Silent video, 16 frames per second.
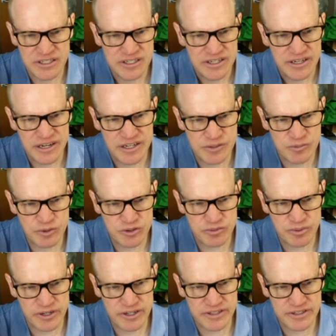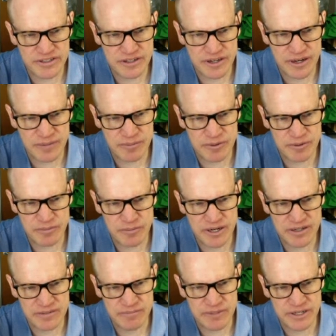and you multiply the top and the
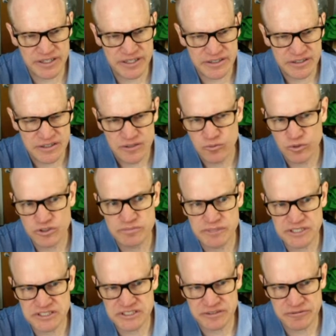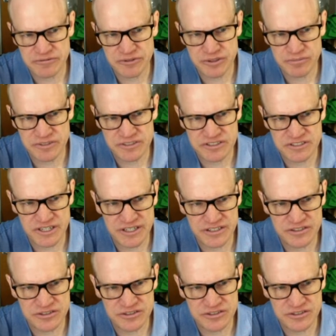bottom by what's missing from the side.